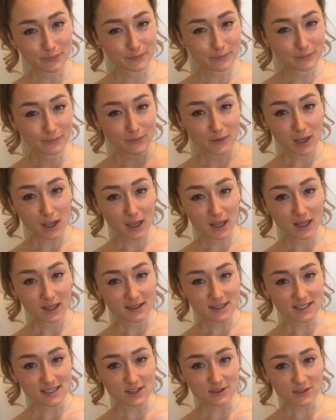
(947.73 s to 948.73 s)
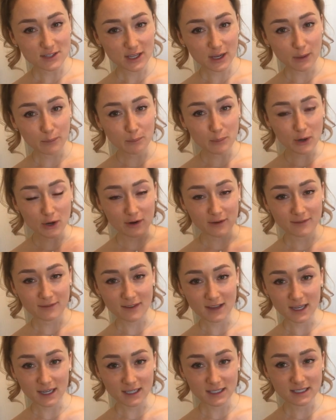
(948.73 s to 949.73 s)
That sounds like a
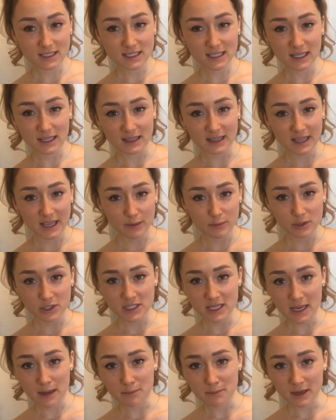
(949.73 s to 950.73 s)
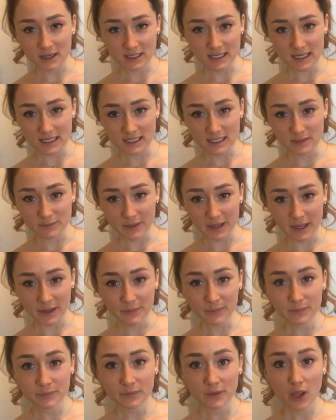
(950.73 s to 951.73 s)
perfect Labor Day Monday to me.
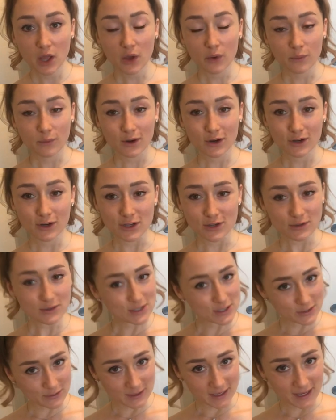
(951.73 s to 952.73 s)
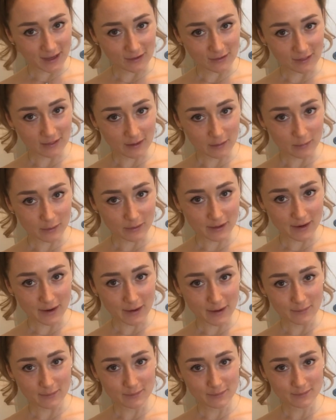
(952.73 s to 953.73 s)
What are you doing on Labor Day?
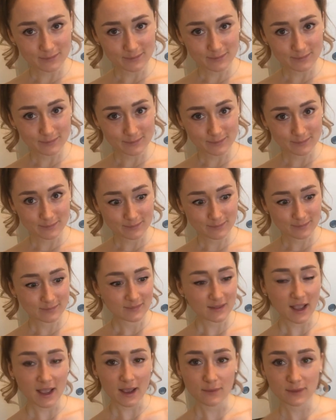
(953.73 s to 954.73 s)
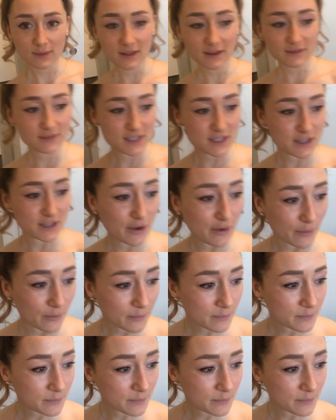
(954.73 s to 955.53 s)
I would love to know.